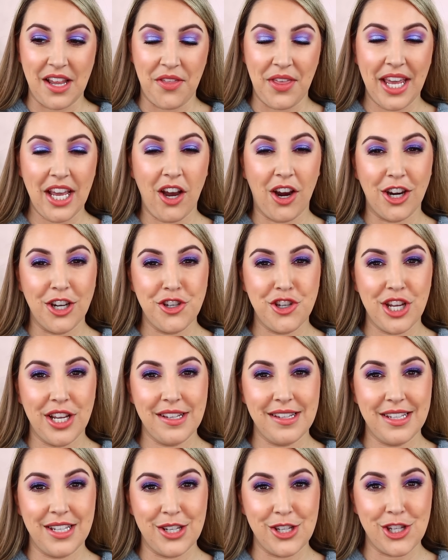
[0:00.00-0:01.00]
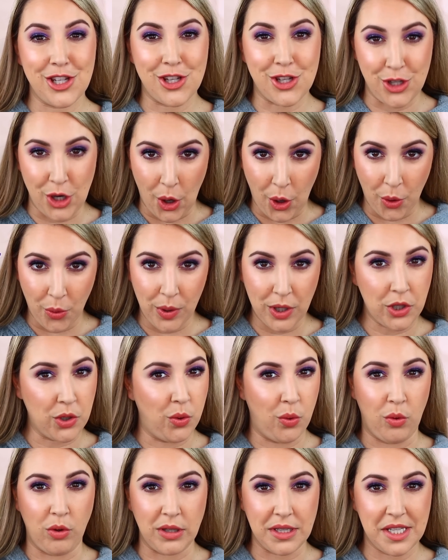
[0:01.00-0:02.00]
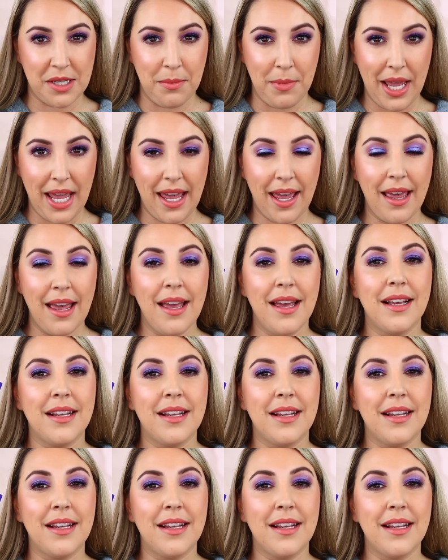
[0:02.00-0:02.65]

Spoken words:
they are just so cool to me.